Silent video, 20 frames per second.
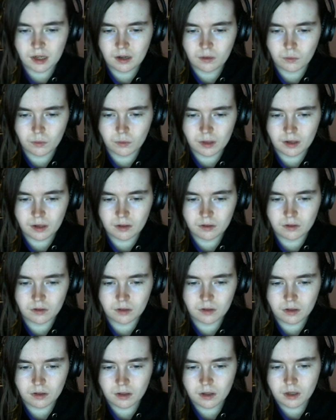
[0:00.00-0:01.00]
of weird
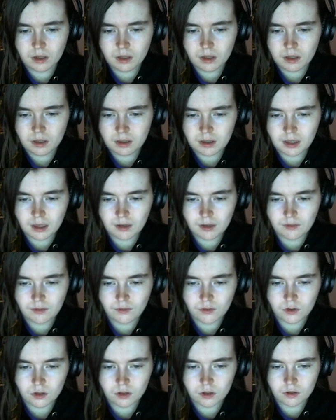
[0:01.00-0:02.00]
thing
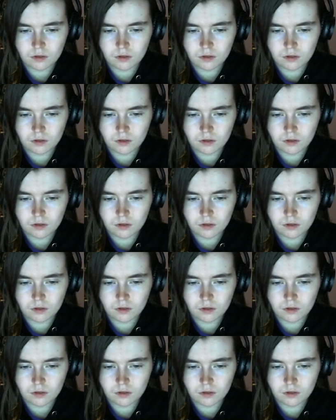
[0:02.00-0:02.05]
for